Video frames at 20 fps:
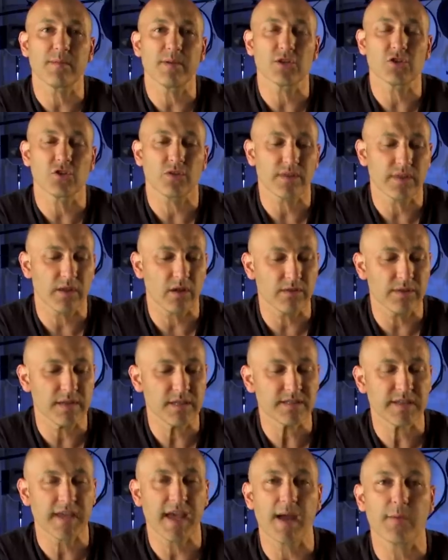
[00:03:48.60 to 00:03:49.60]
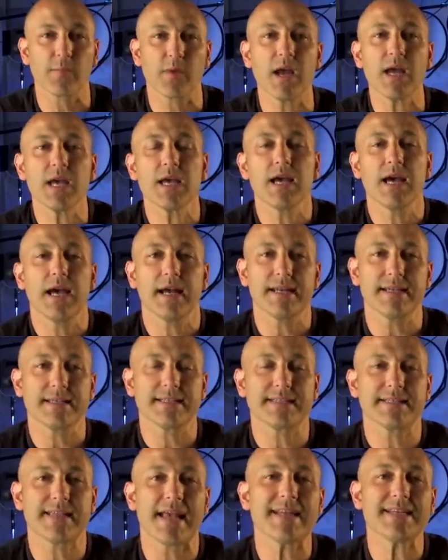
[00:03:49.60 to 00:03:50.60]
image on this camera, and it's
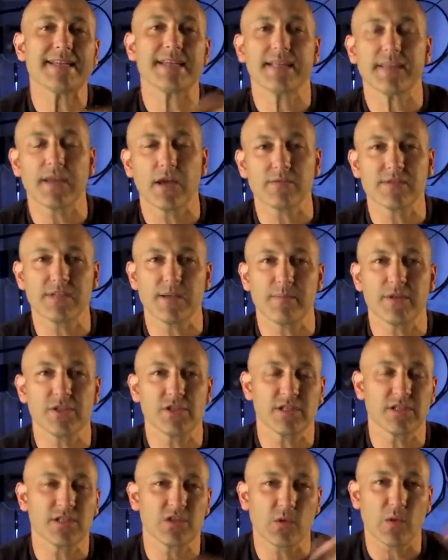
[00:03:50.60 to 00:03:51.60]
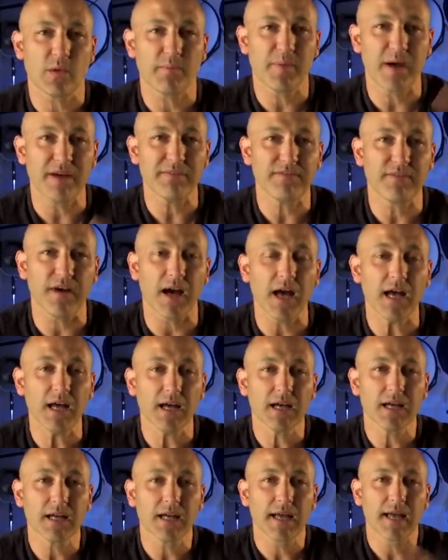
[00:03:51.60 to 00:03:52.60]
sending those images to a buffer,
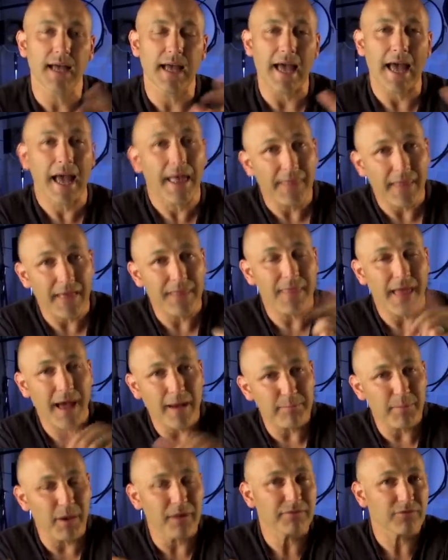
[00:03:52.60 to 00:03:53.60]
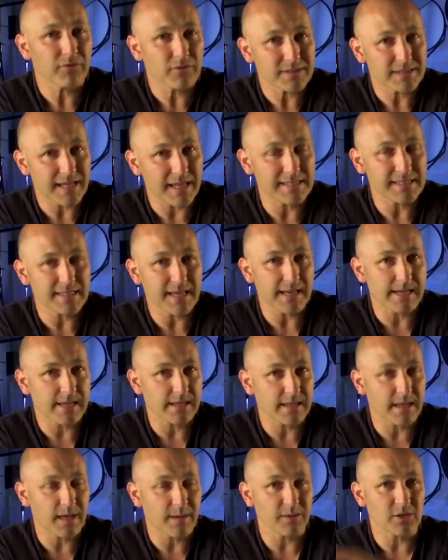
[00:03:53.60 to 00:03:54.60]
and then that buffer is then
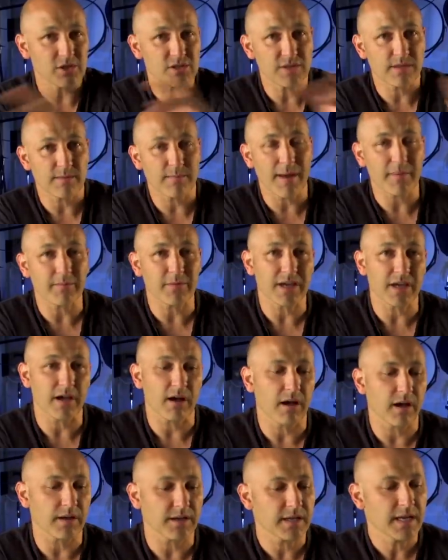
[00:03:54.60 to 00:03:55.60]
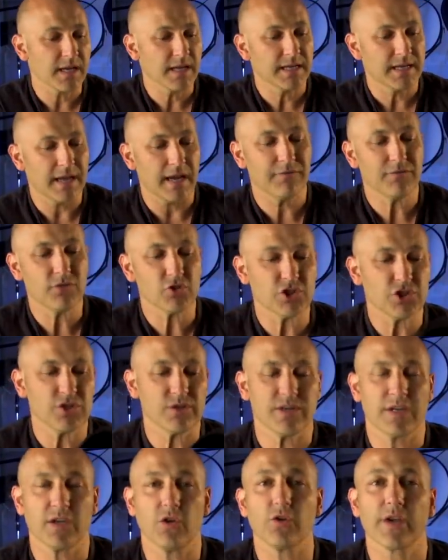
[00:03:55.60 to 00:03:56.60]
sending the image to the memory card. Now, if you're
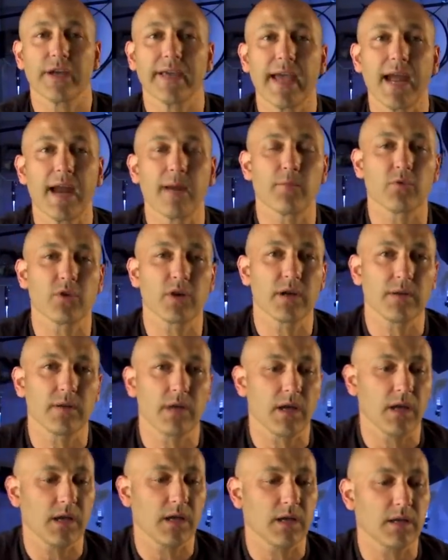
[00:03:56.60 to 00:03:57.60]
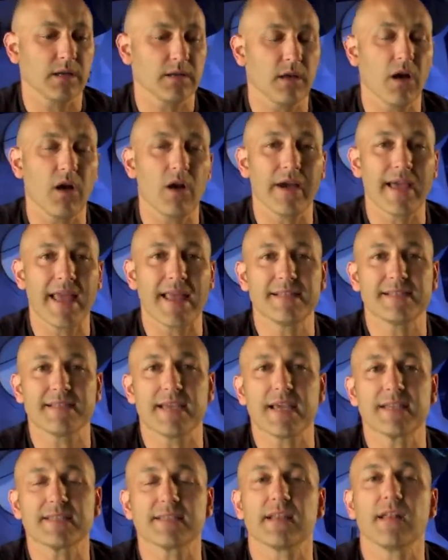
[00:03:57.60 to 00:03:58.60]
shooting on a camera at high-end
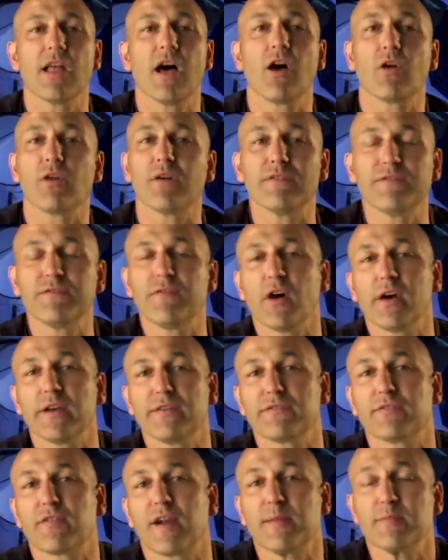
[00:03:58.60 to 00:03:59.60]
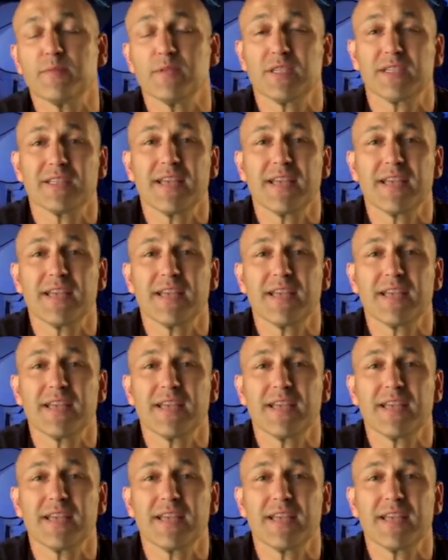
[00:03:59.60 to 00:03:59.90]
DSLR at 5 frames per